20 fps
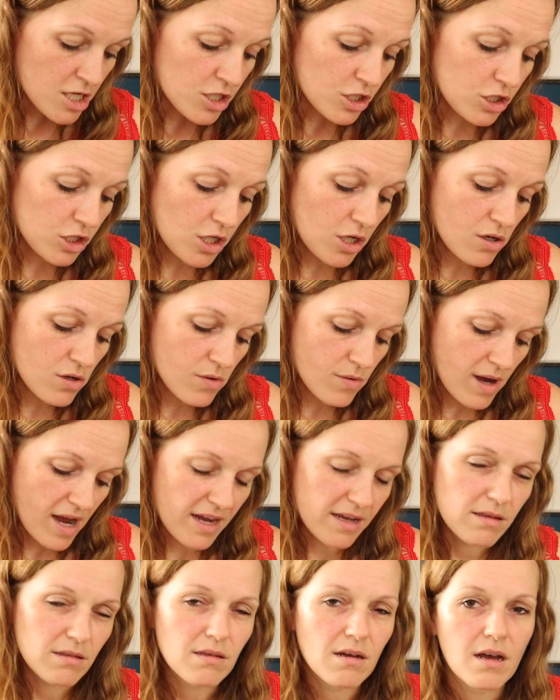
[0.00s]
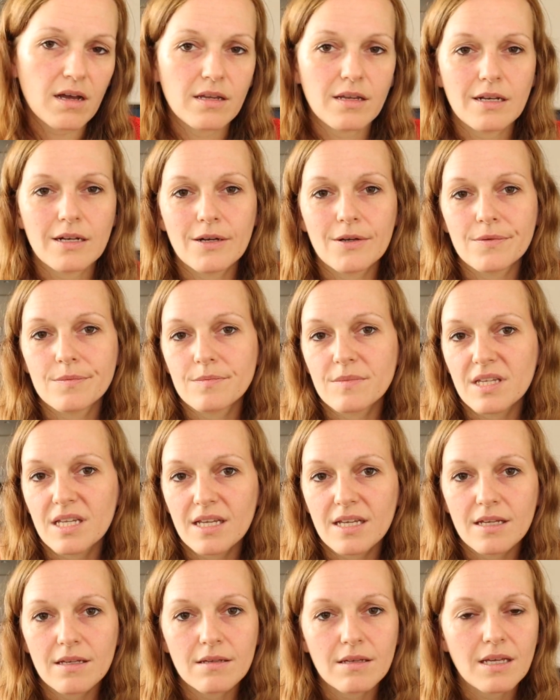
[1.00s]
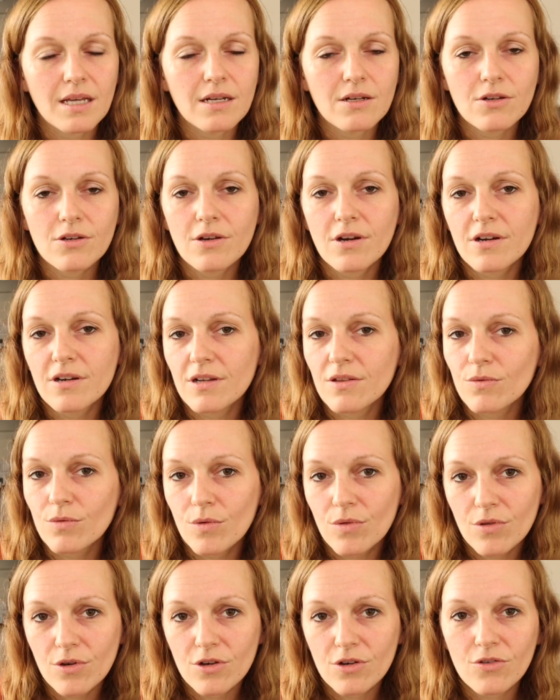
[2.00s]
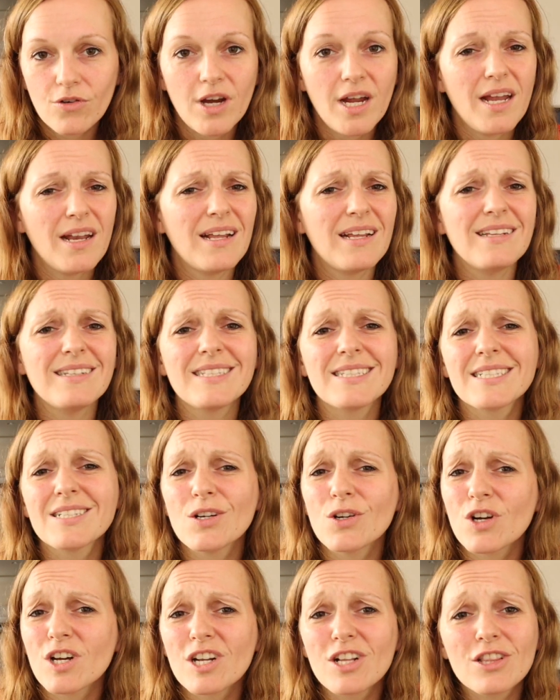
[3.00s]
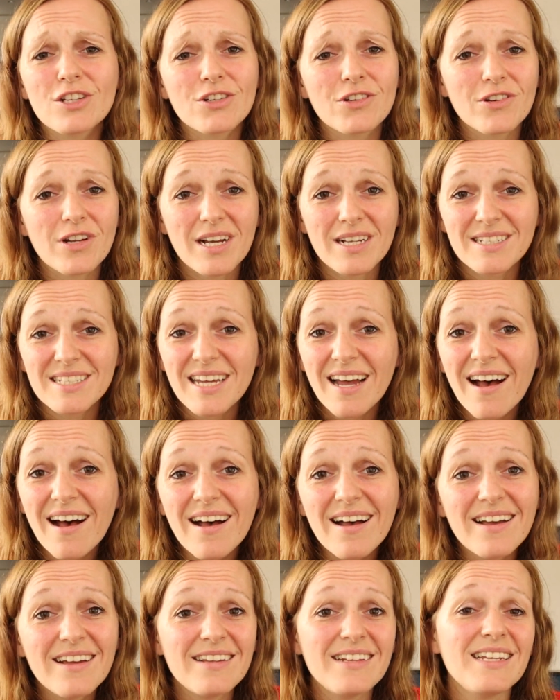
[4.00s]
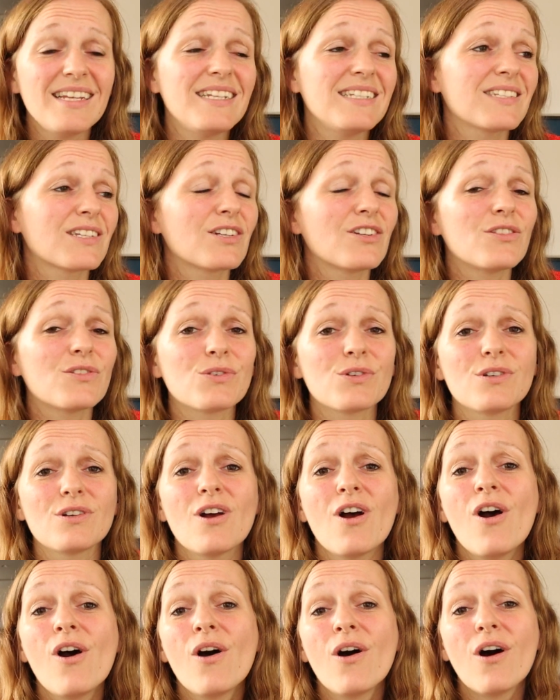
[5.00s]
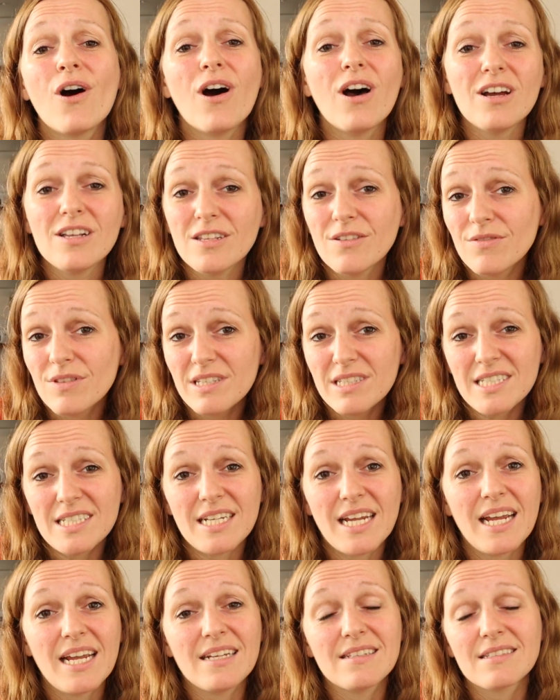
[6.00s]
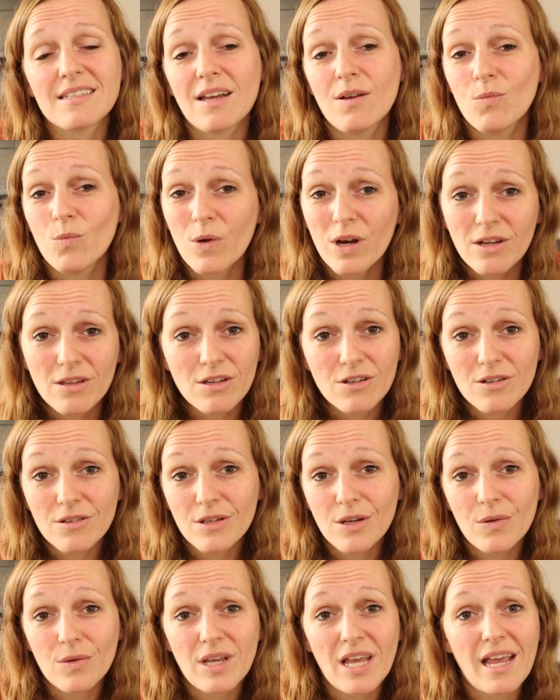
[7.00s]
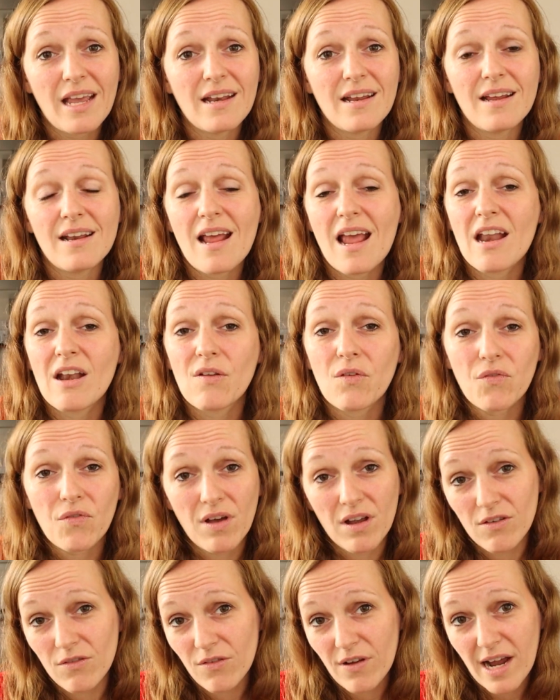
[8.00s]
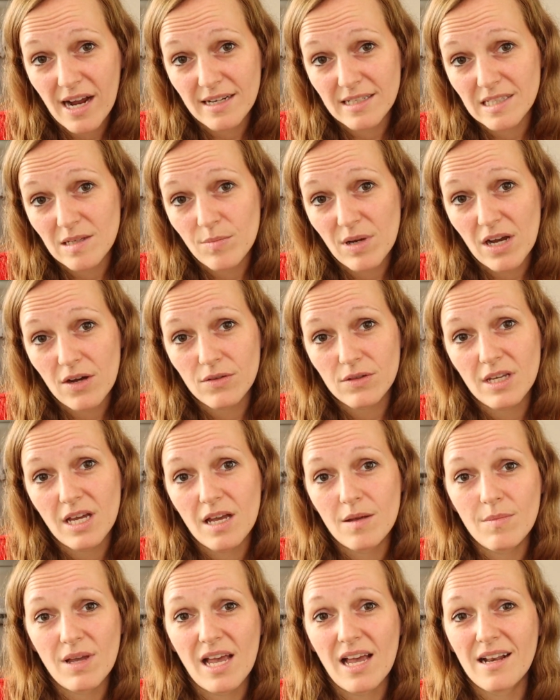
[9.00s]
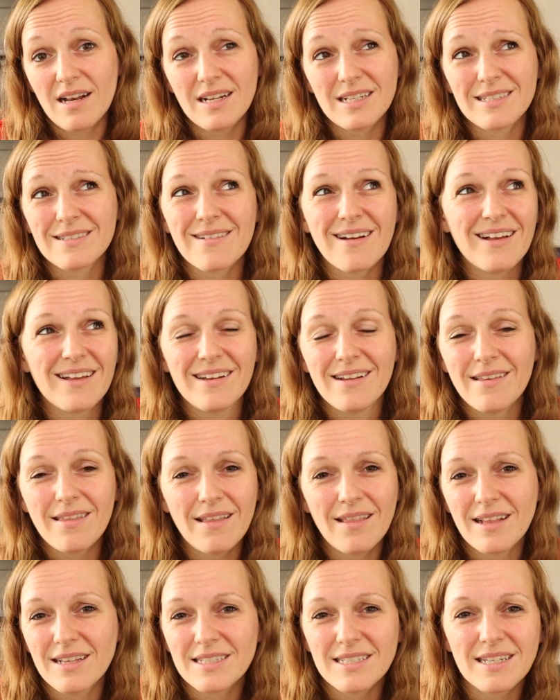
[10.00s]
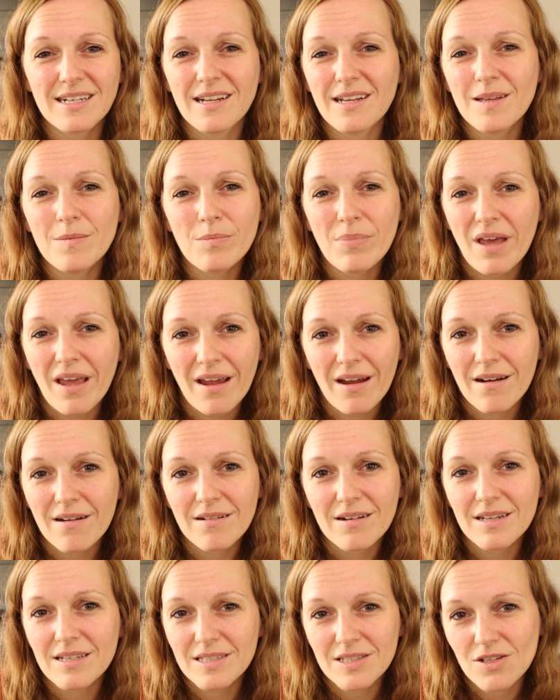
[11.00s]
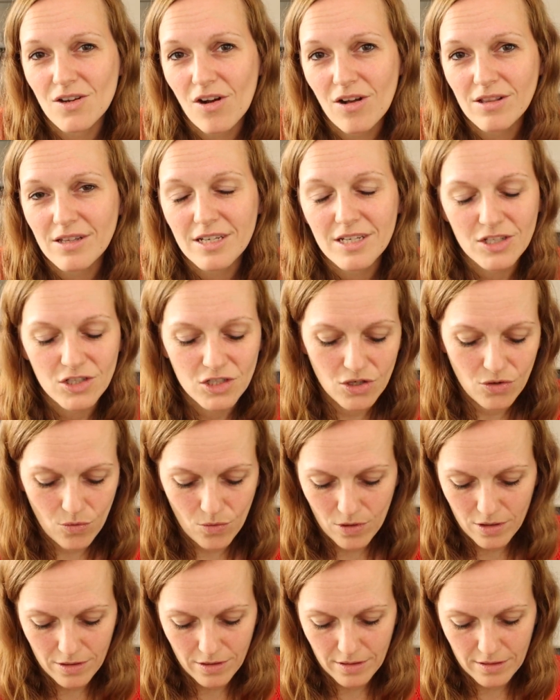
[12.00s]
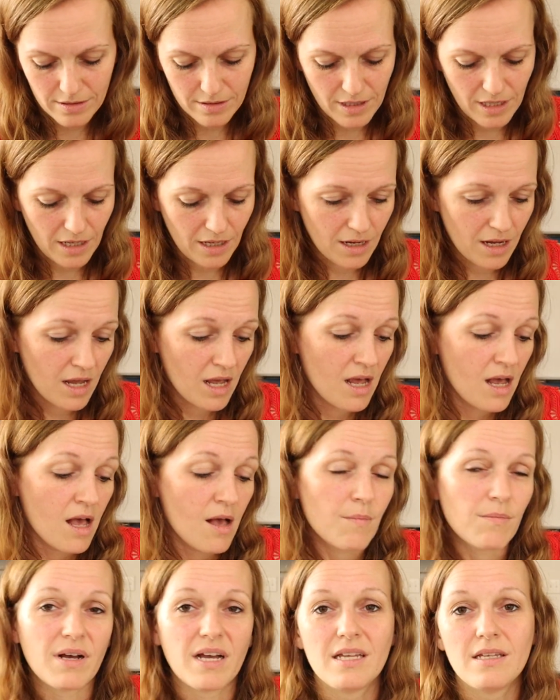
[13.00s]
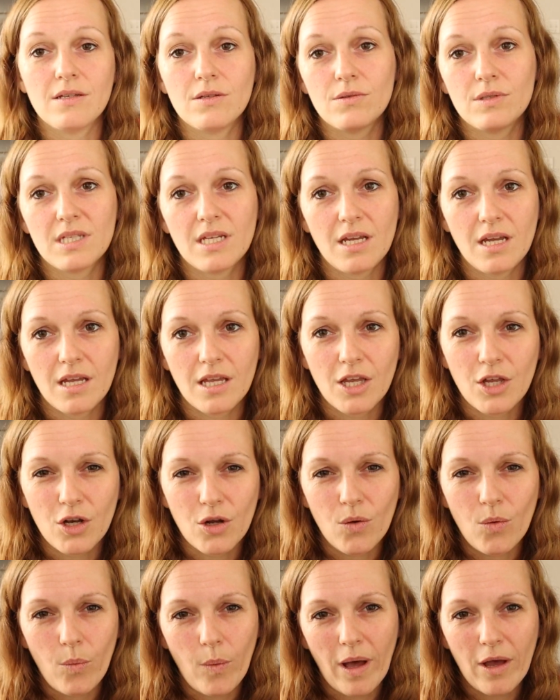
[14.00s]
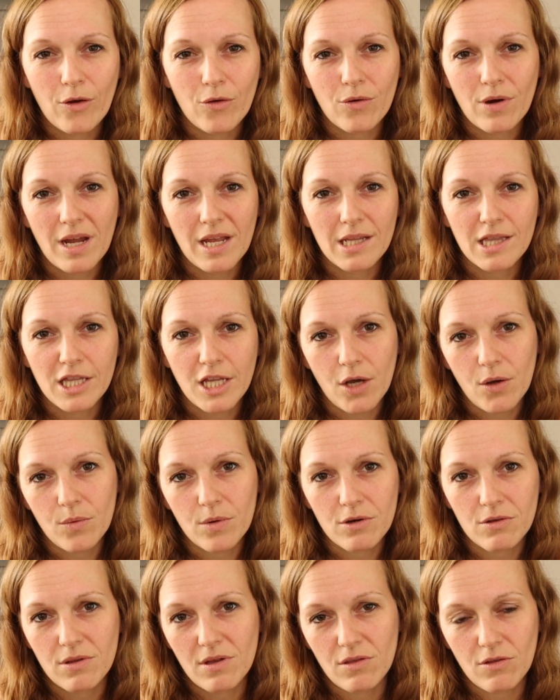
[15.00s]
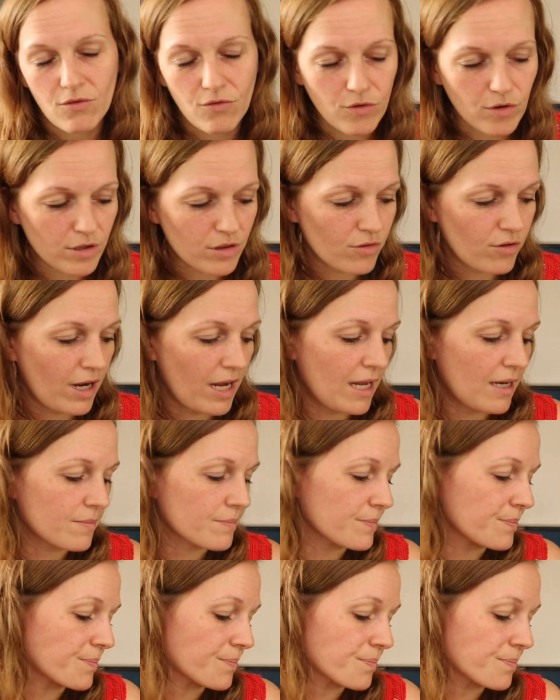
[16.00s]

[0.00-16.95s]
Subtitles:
So I thought, you know, kindergarten through 3rd grade, he's still gonna learn a ton. He's gonna learn all of the states and where they're located and fun facts about them, and it's not anything that's going to impair his knowledge or learning by using, you know, 1 grade lower than the 4th grade.